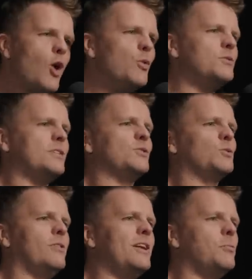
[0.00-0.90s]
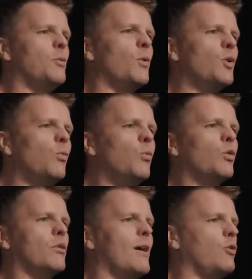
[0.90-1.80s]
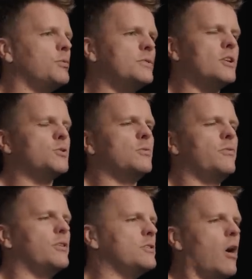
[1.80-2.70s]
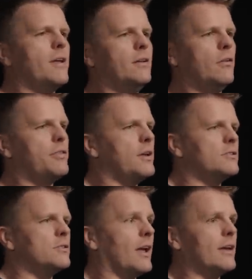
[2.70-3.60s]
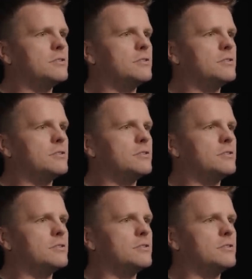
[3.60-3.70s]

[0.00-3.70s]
knows this already, but we all walk around obsessed with the tiny little things that get